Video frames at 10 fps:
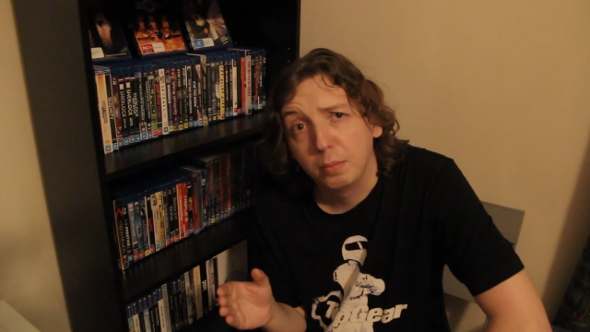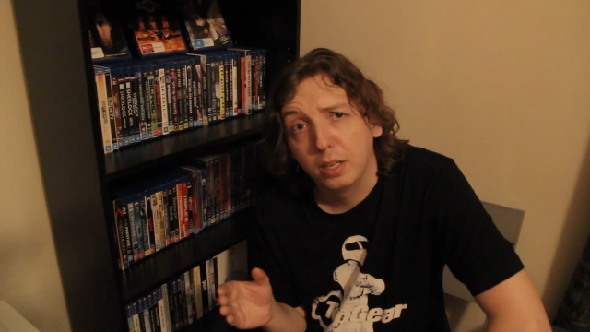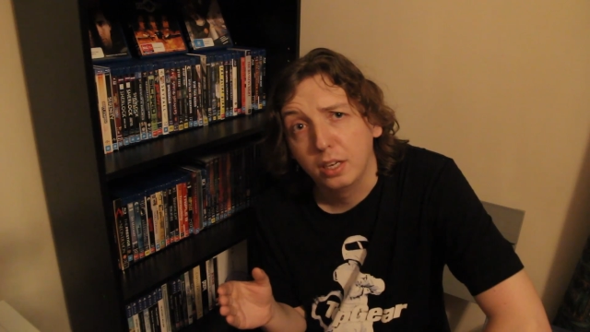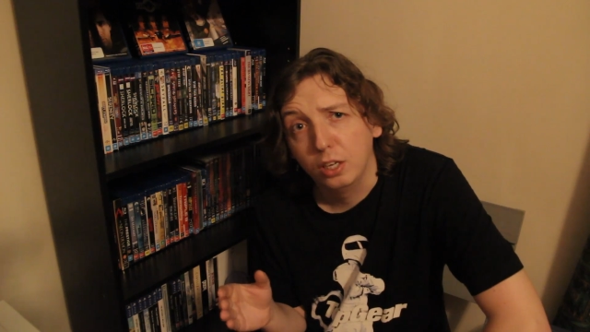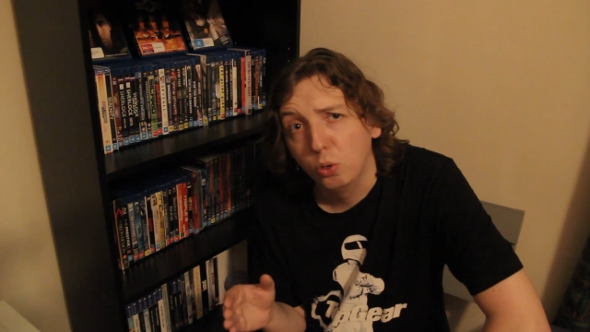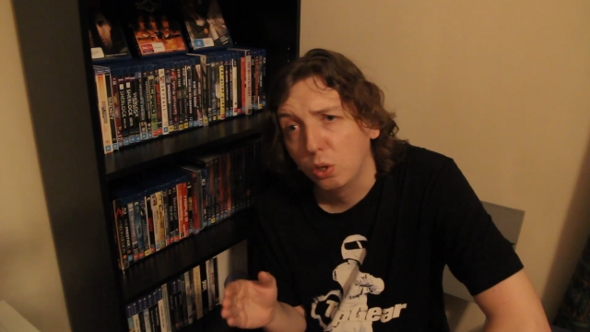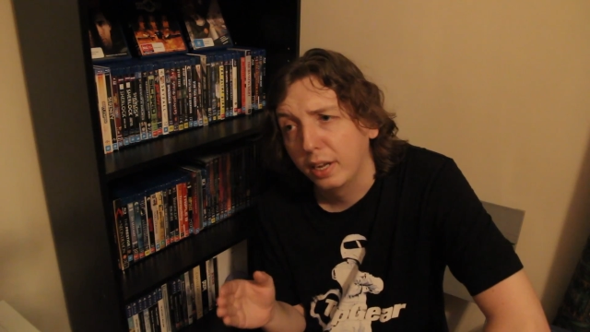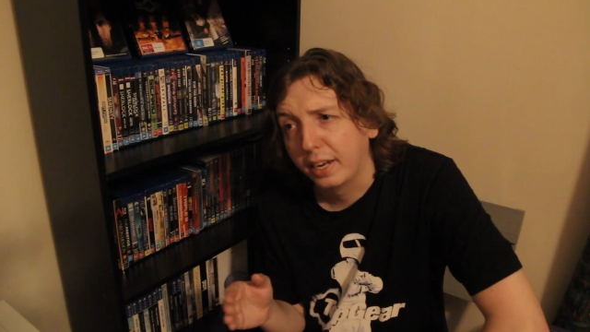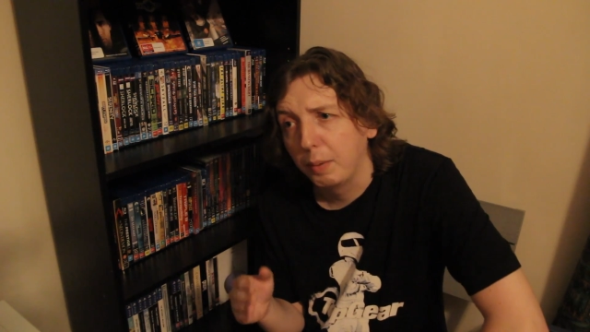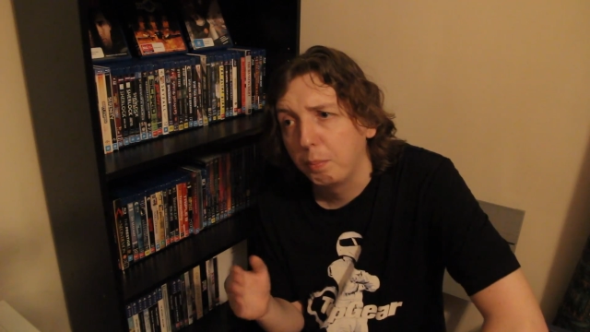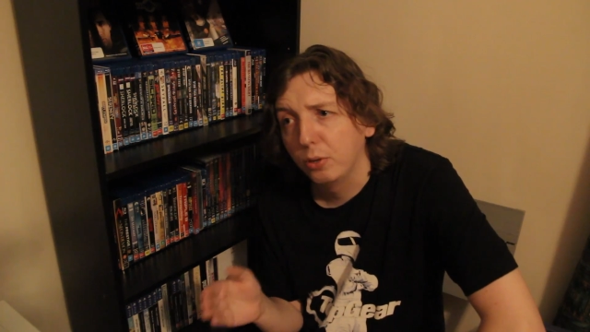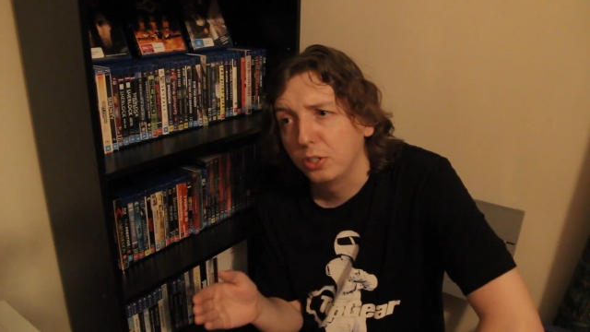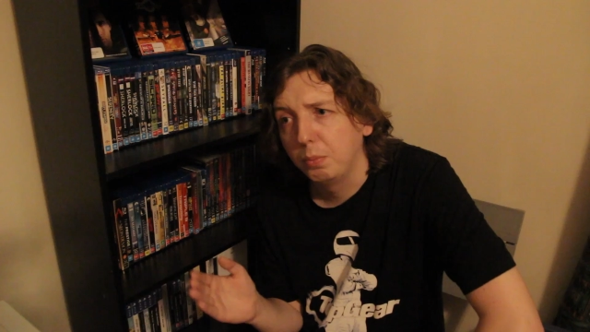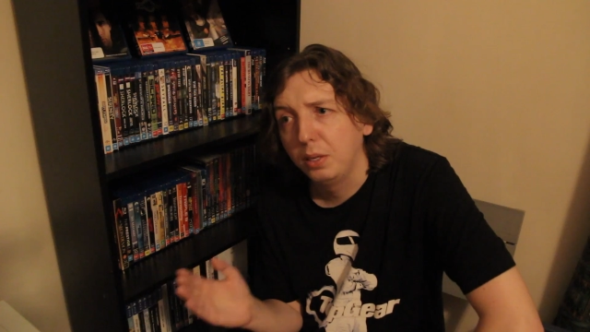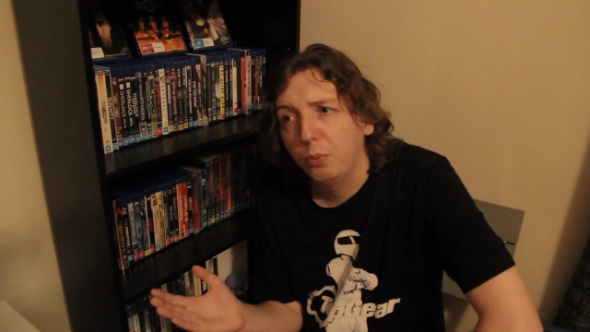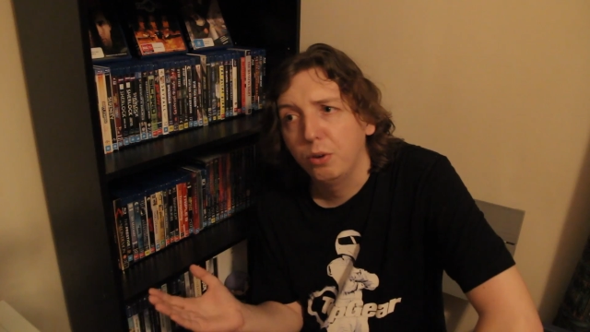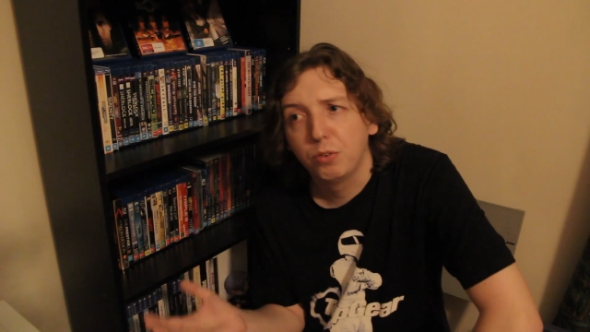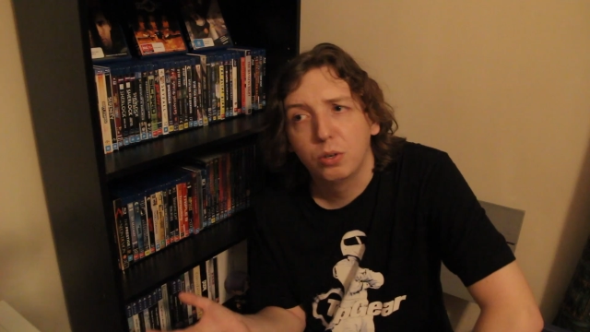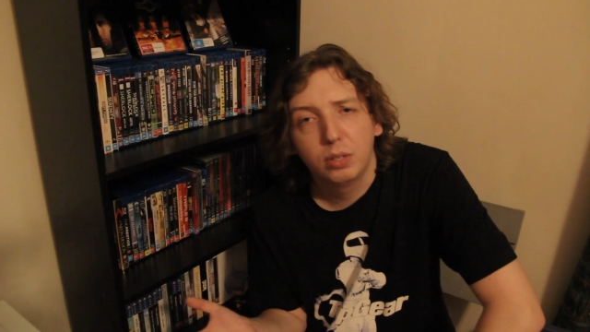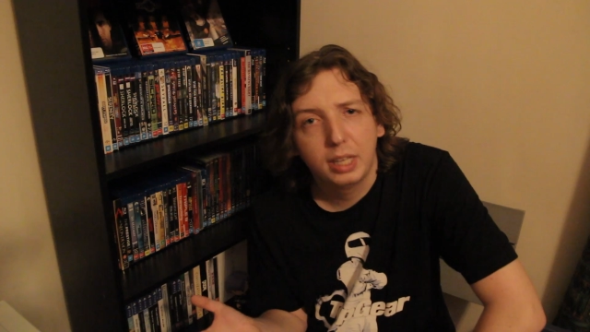that it looked like it possibly would
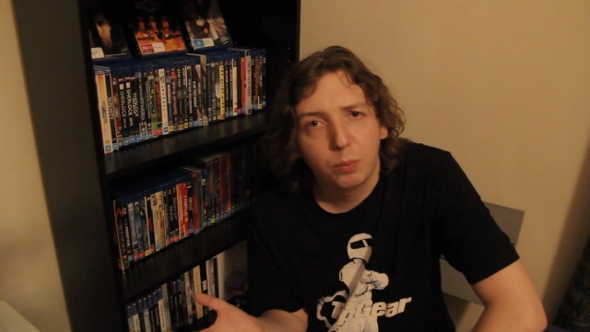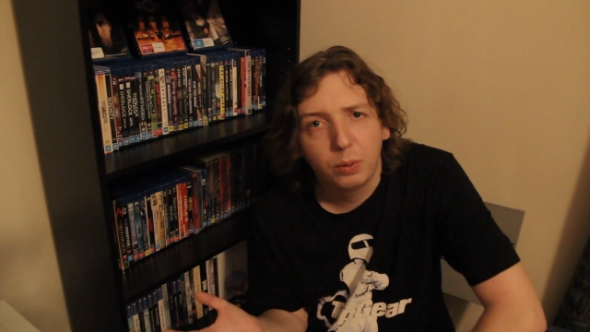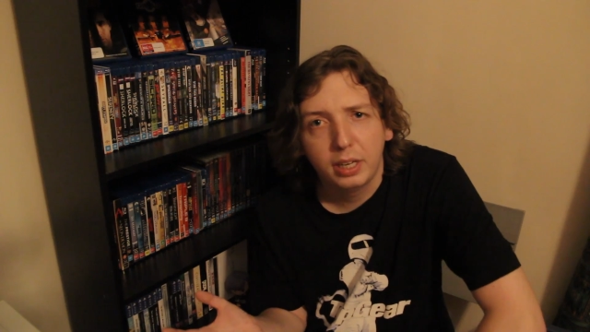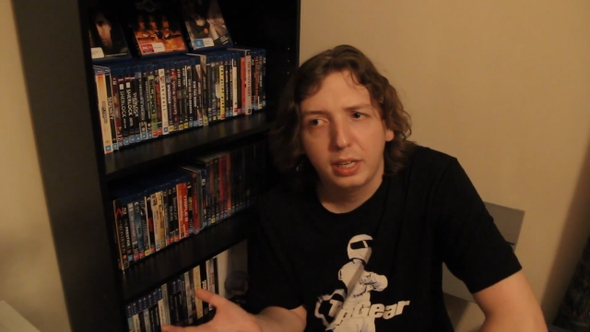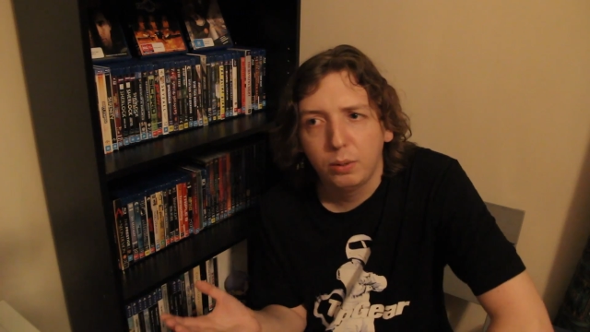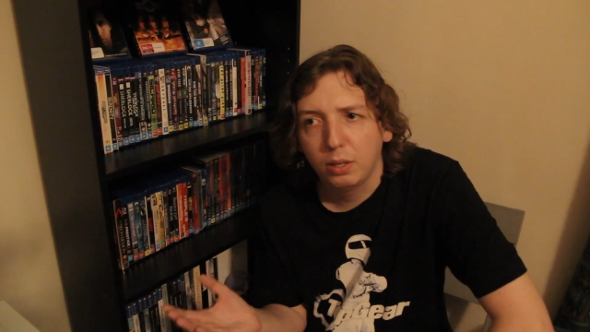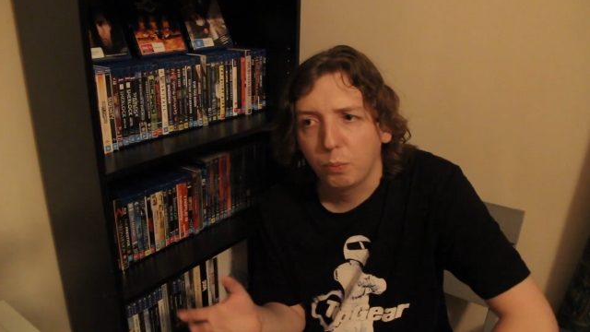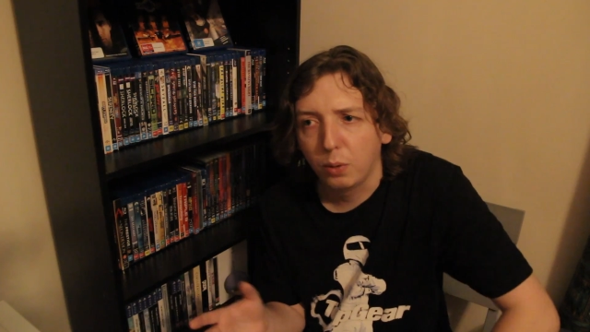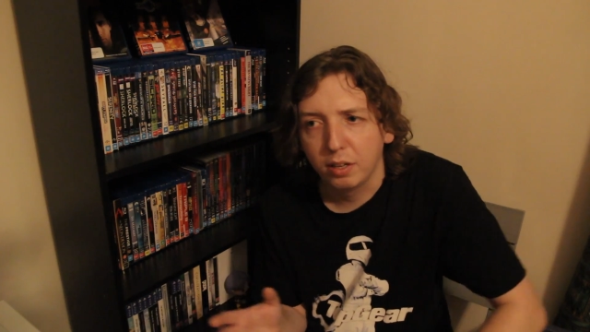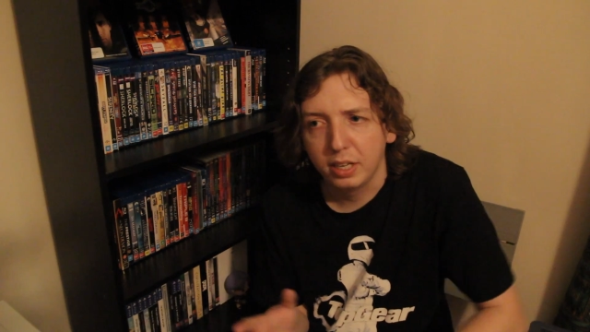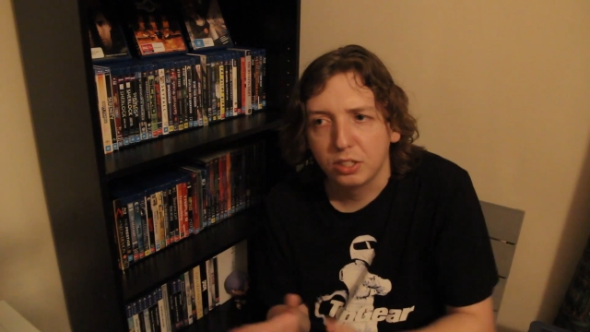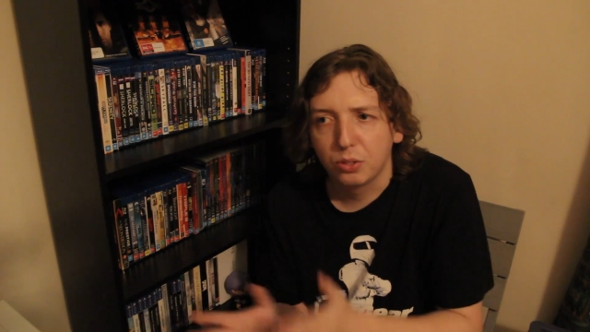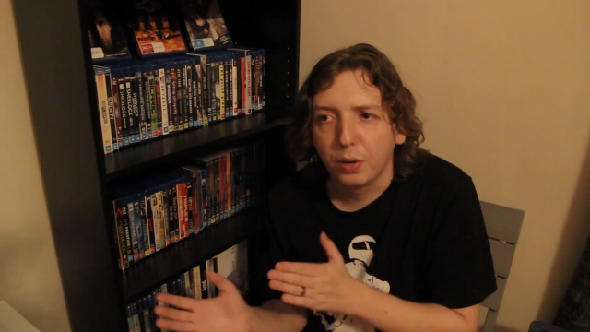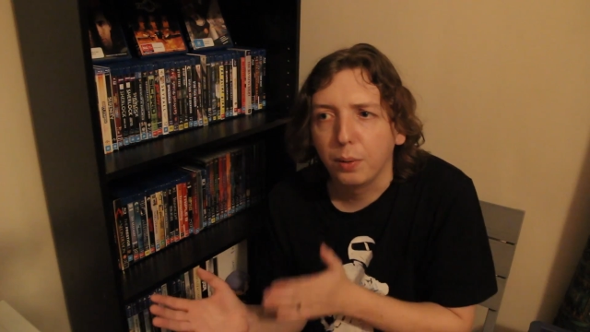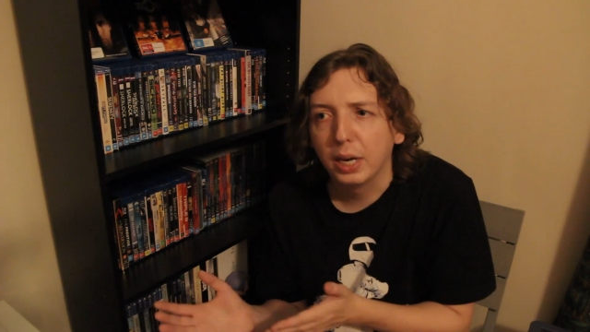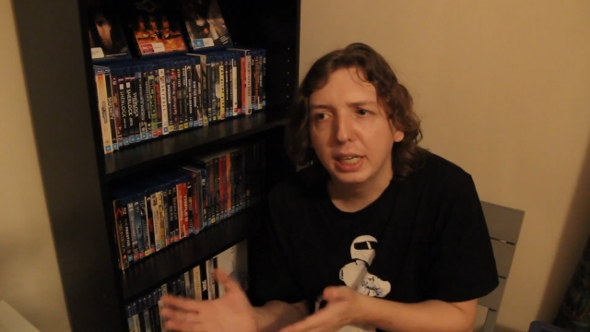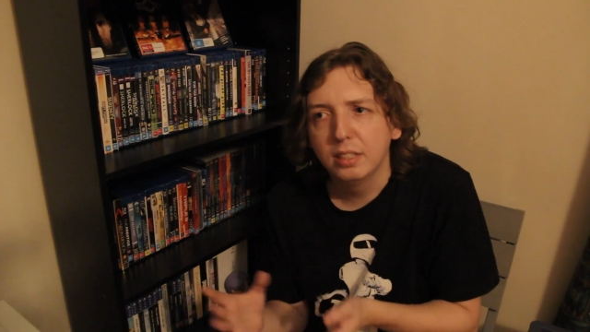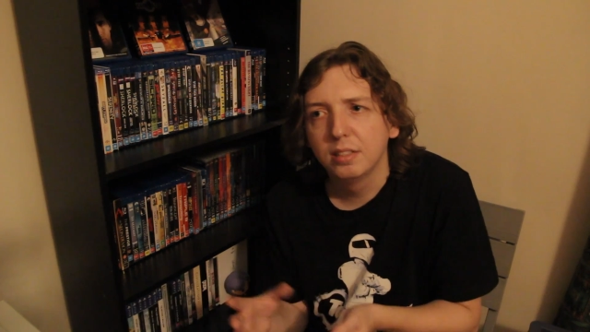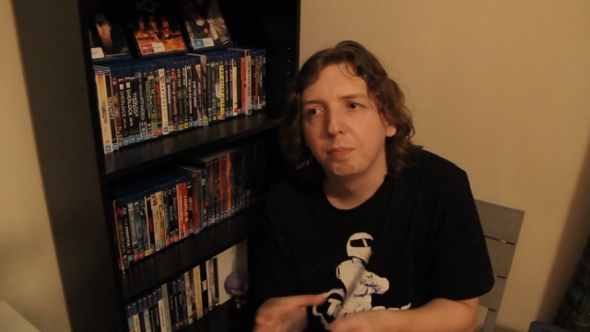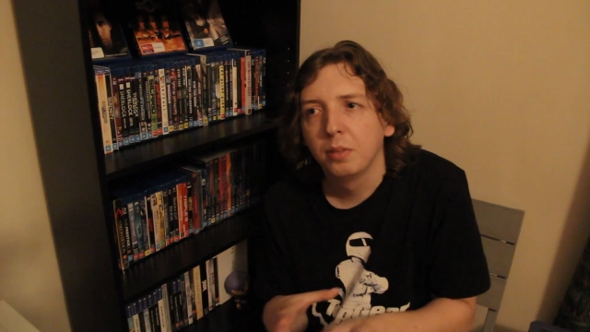have gone that way, like one of these three
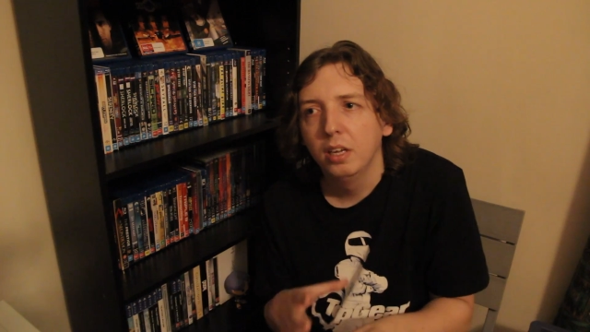ways.